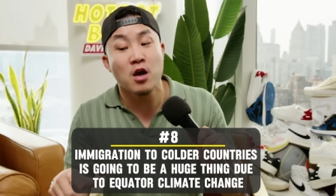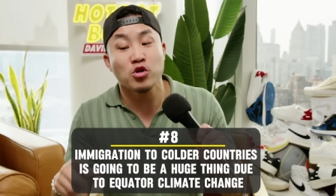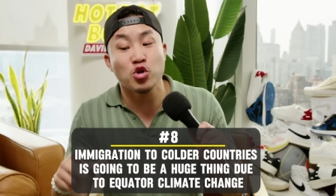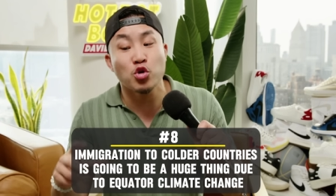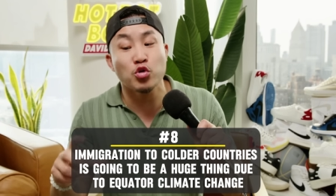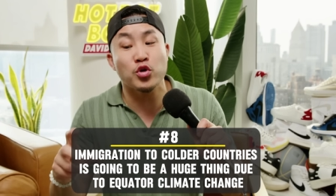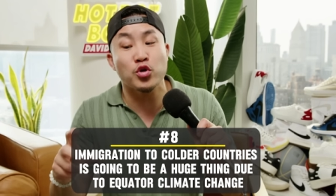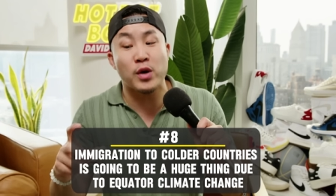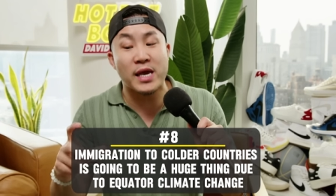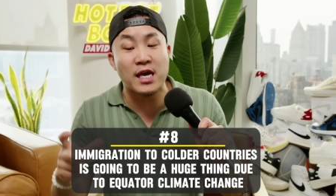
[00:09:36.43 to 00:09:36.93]

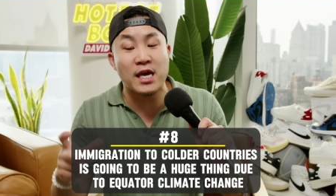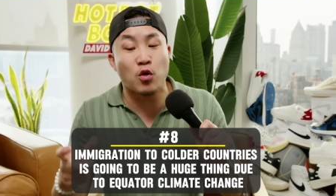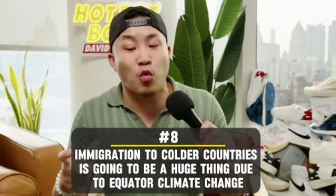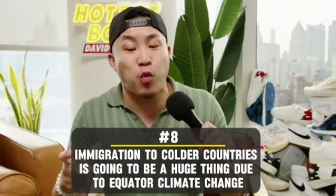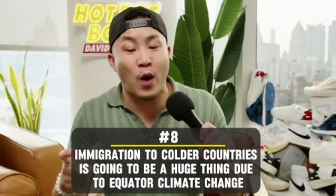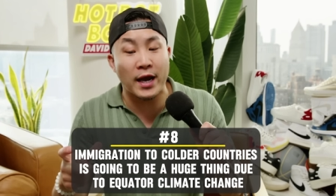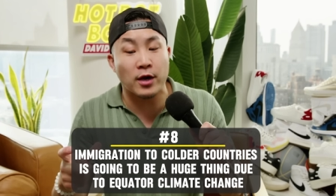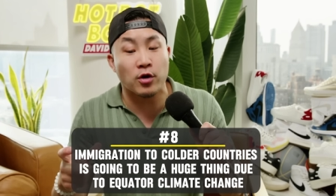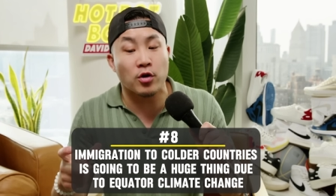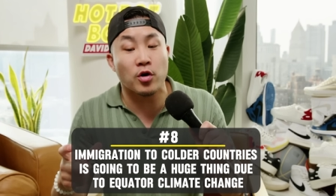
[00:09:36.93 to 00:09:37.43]
due to
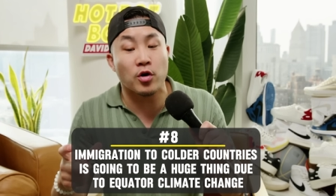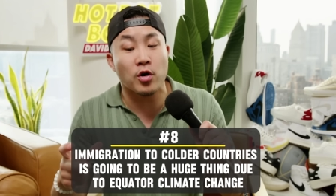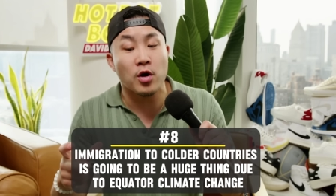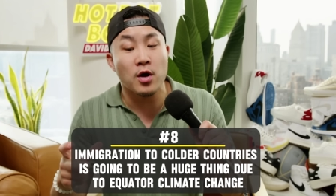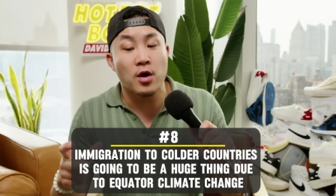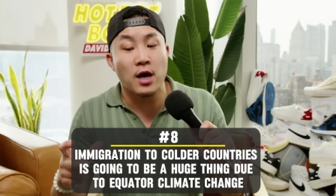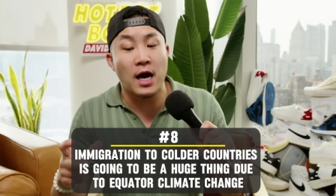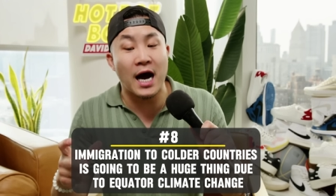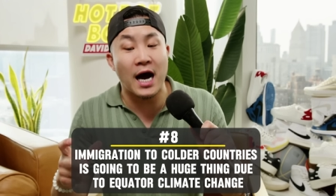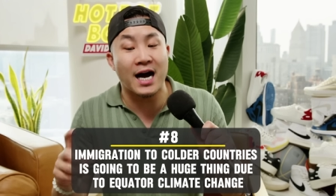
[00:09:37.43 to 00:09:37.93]
equator
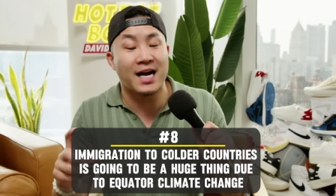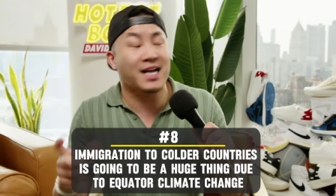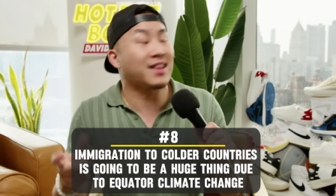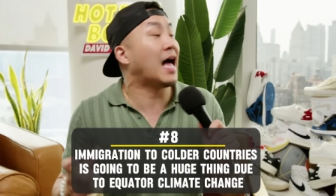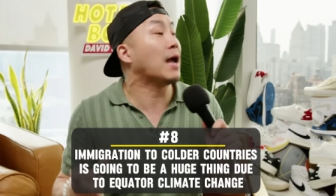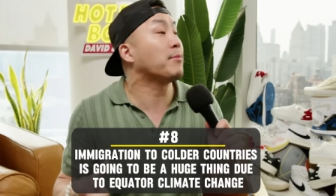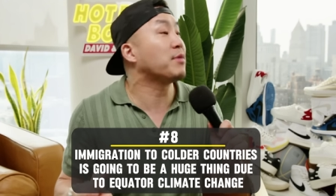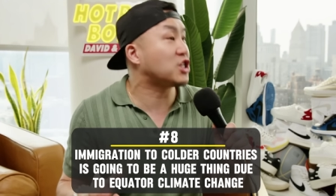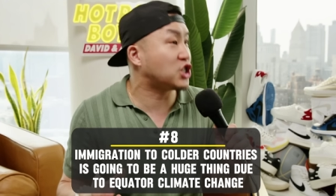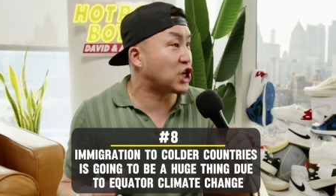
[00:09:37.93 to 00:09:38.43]
uh,
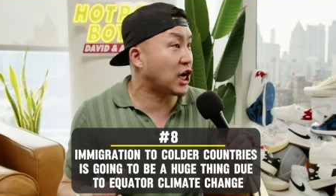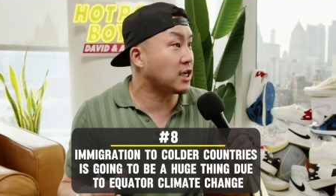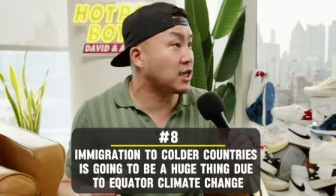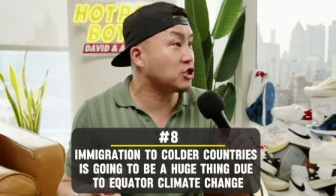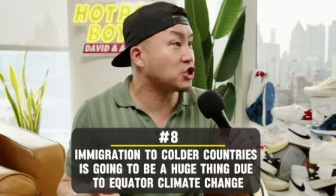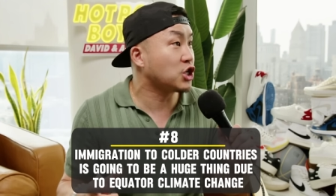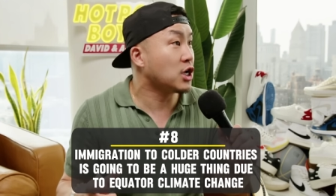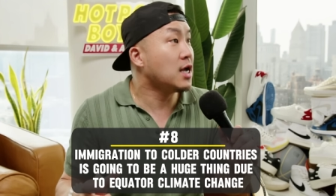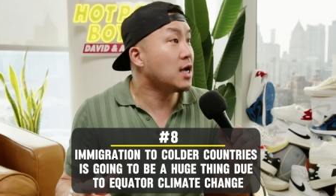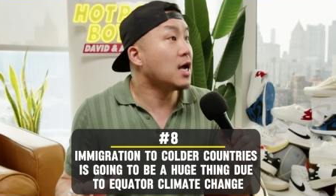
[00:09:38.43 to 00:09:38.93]
climate
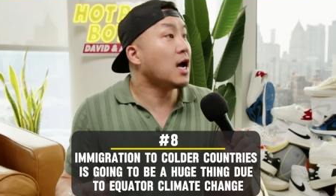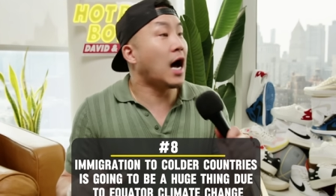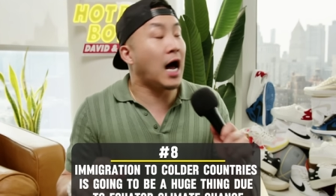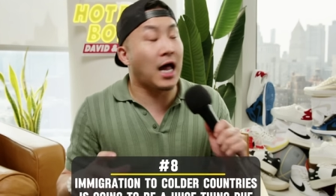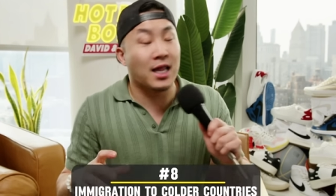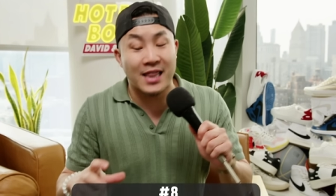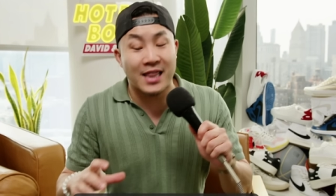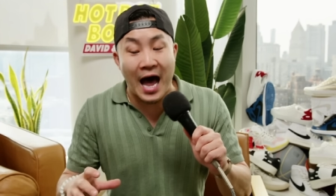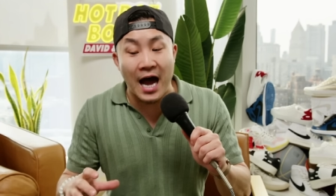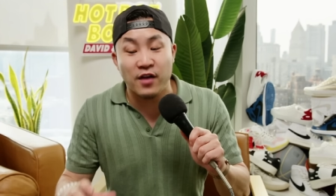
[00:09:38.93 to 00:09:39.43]
change. Mm. A
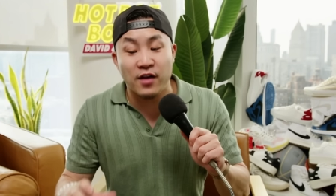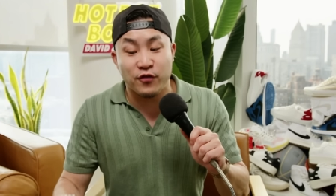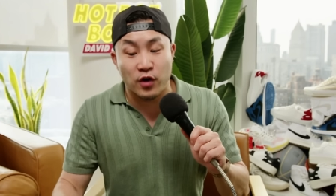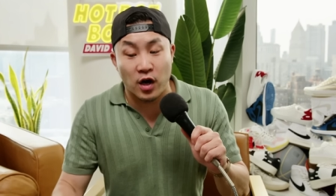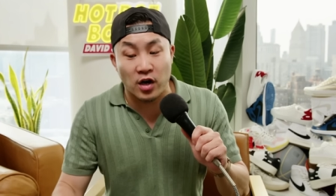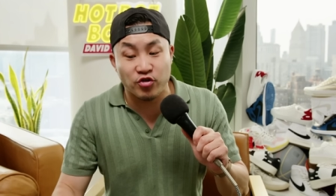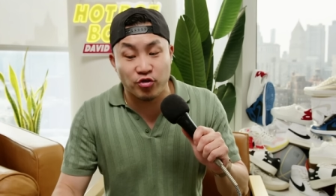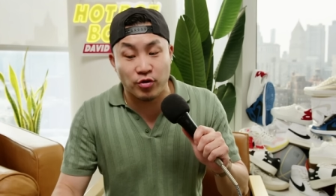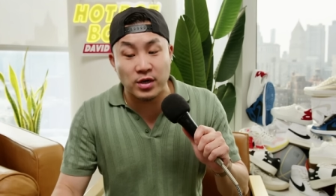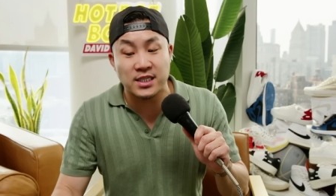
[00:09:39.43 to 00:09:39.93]
lot of
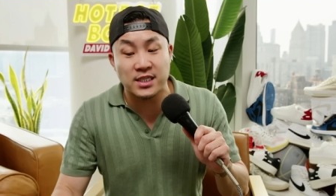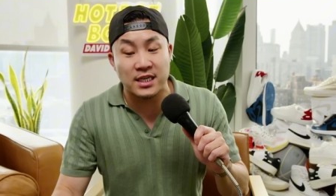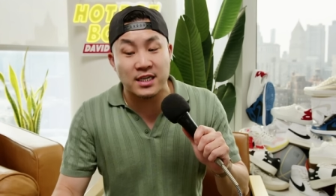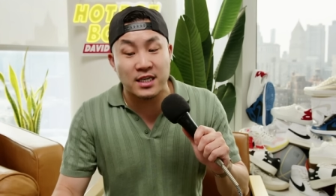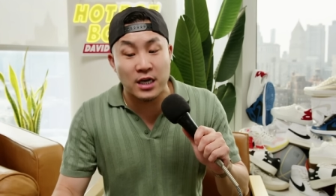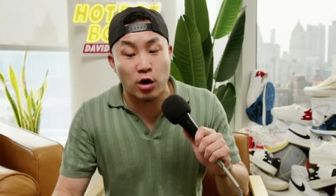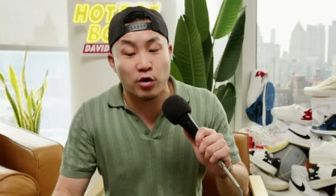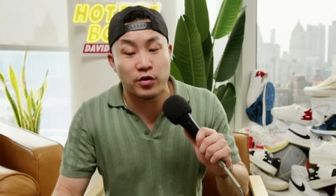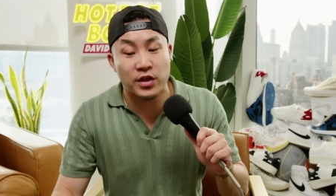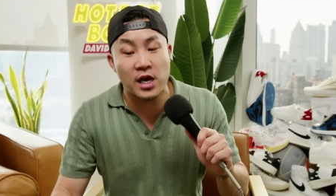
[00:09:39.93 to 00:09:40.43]
countries
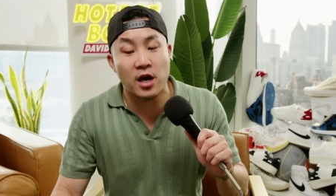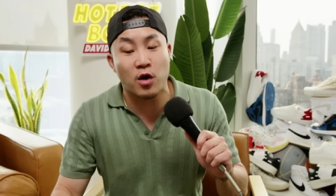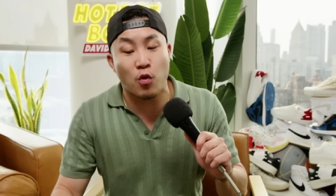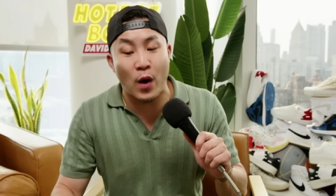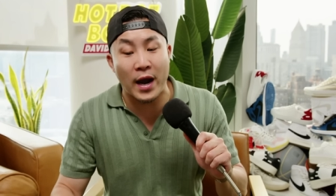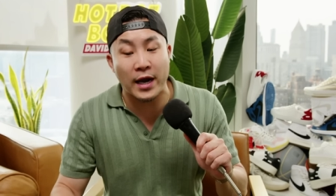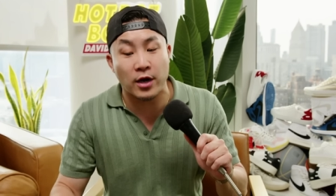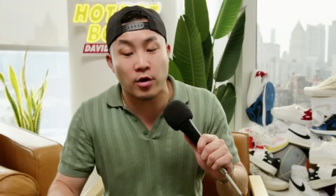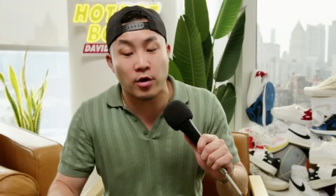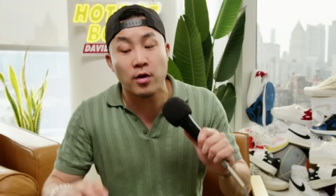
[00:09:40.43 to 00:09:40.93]
near the
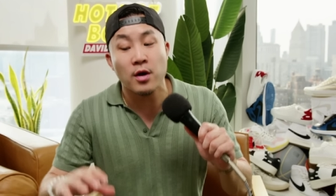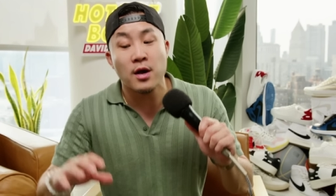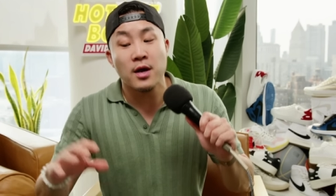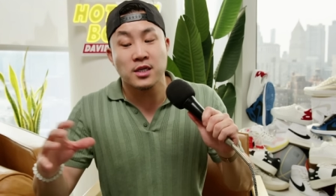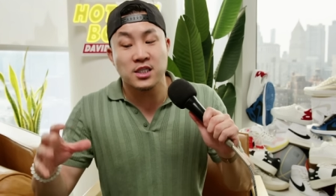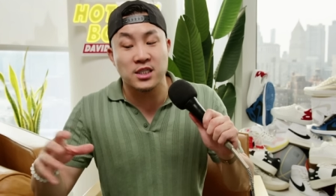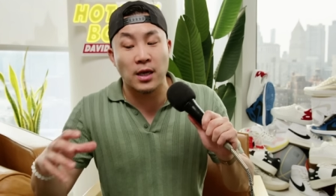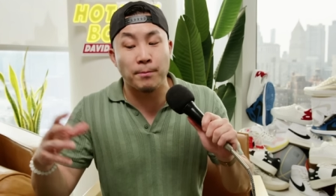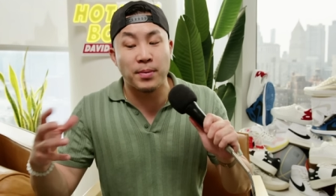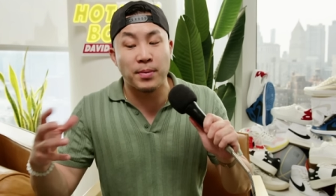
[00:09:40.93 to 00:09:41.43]
equator,
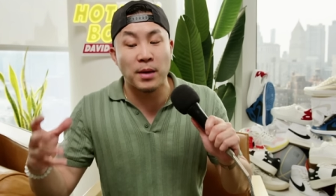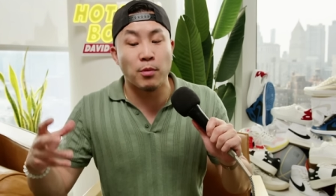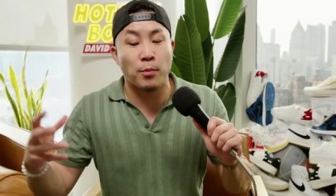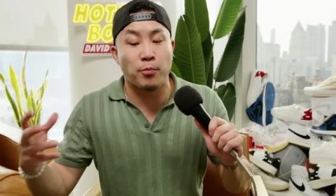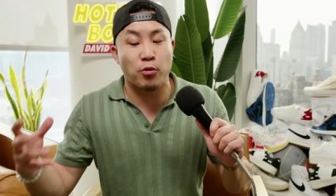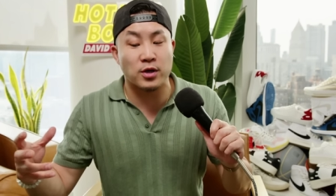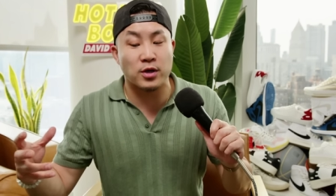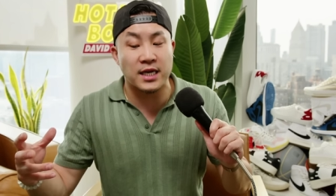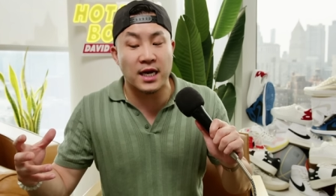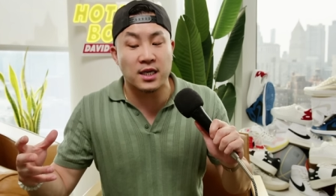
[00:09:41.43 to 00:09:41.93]
some people
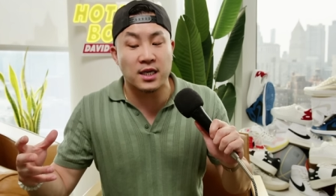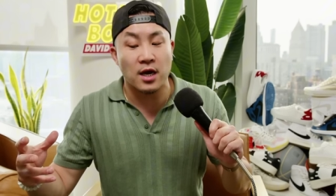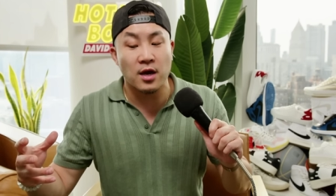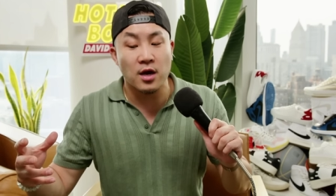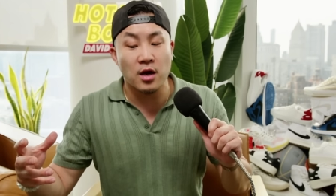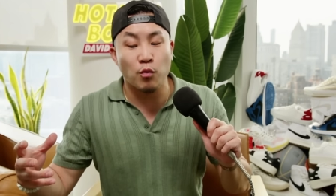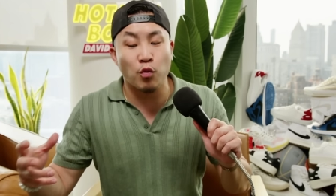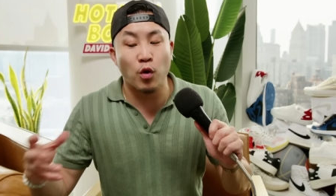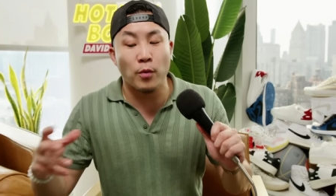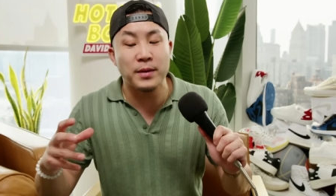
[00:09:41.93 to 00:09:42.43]
predict, will